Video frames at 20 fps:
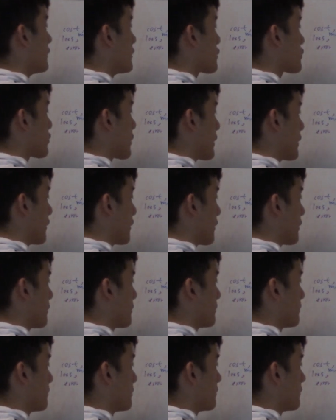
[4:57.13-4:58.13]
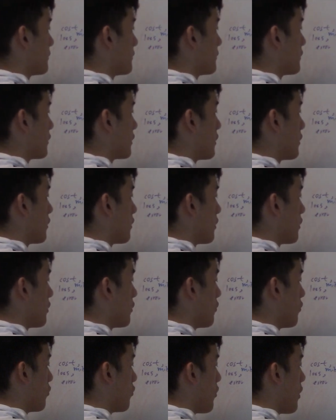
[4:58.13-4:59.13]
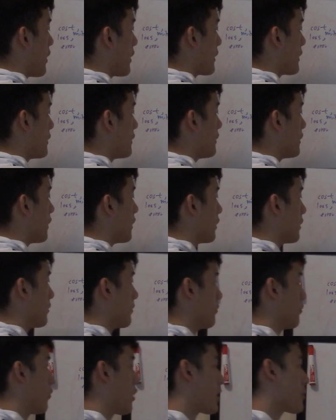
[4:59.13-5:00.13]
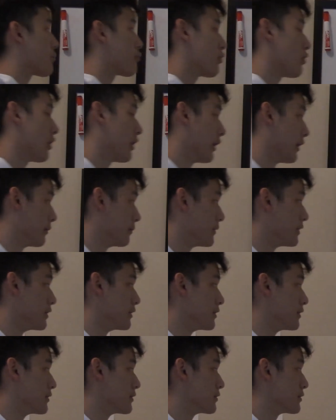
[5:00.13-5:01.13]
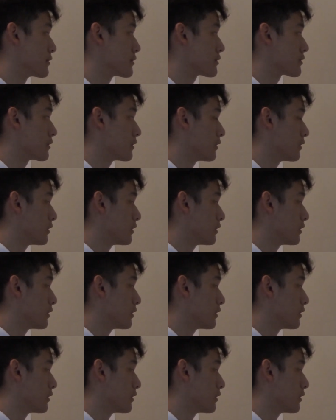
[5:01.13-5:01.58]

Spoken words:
this right here. y prime is,